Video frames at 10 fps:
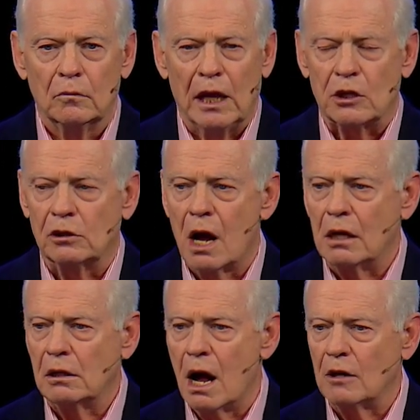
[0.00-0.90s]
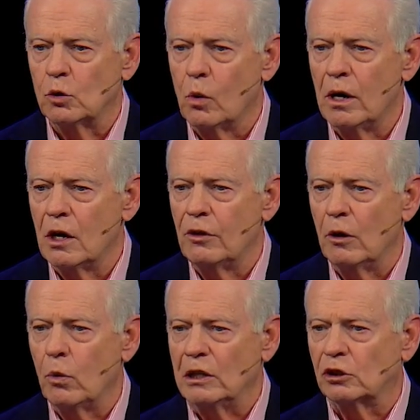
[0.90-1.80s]
It's not God's will
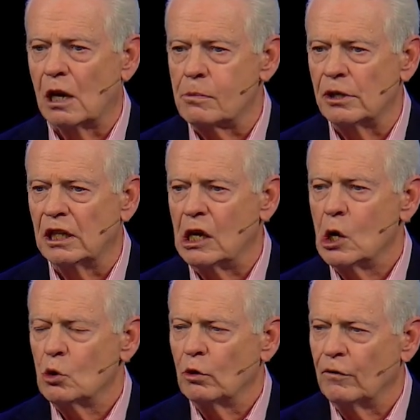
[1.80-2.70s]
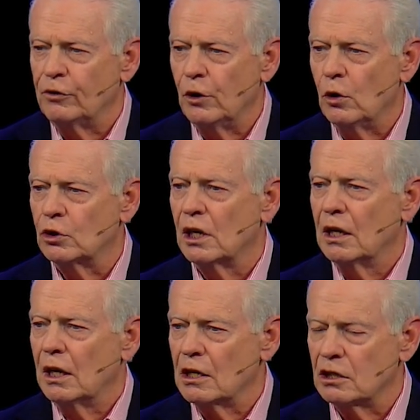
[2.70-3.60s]
that we stubbornly refuse
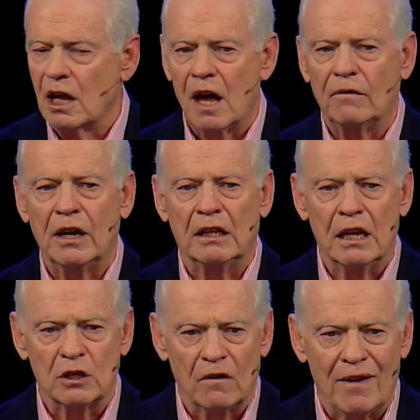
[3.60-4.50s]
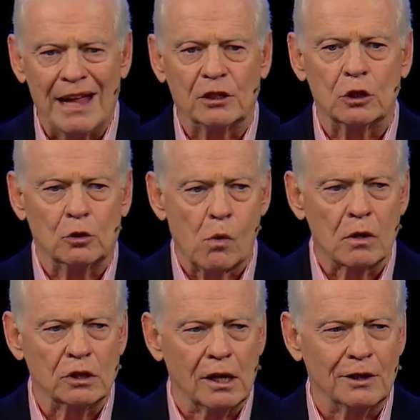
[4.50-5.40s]
his love and his advances
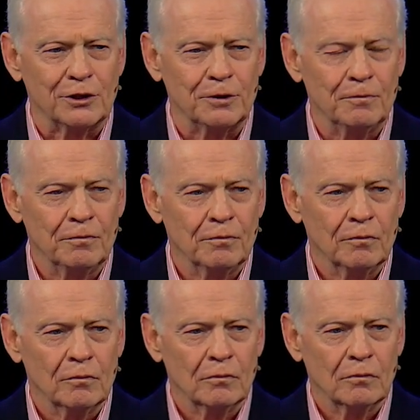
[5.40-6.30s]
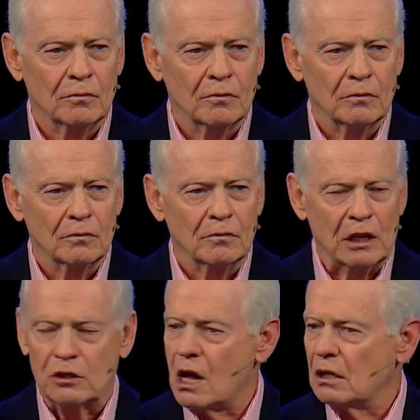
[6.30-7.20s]
towards us.
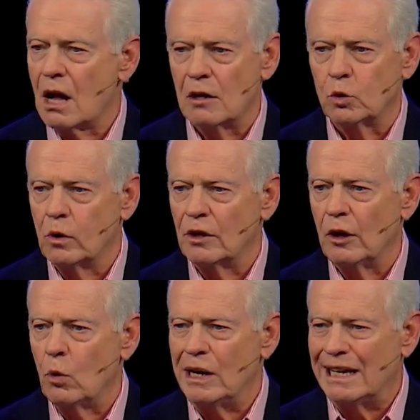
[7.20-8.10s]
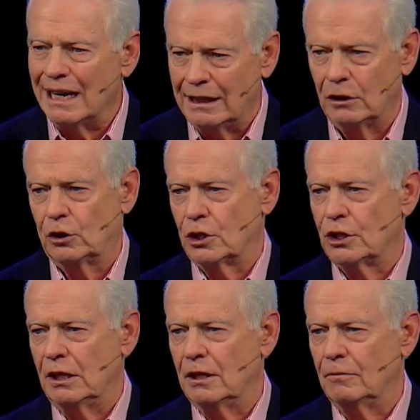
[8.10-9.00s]
It's not God's will that we get into
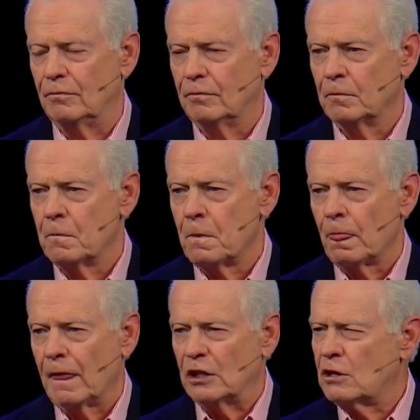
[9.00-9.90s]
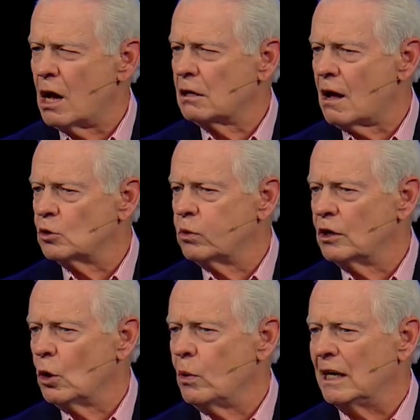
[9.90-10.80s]
sin. It's not God's will
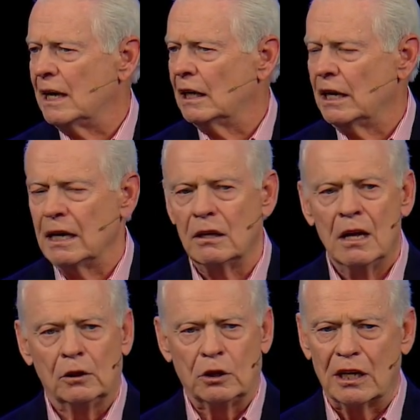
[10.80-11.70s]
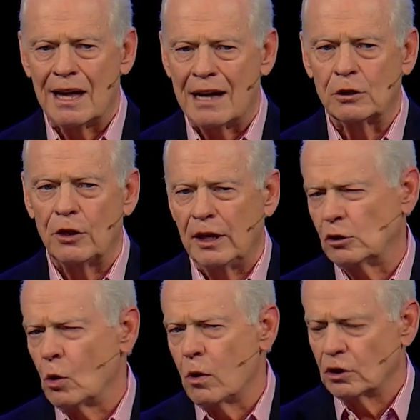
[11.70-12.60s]
that we get into the kinds of things
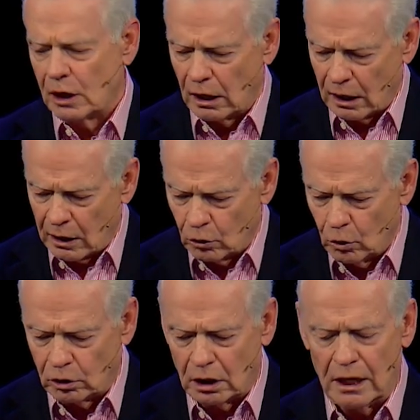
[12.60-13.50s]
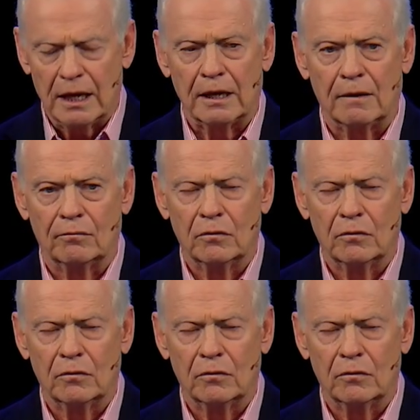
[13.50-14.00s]
the world's getting into today.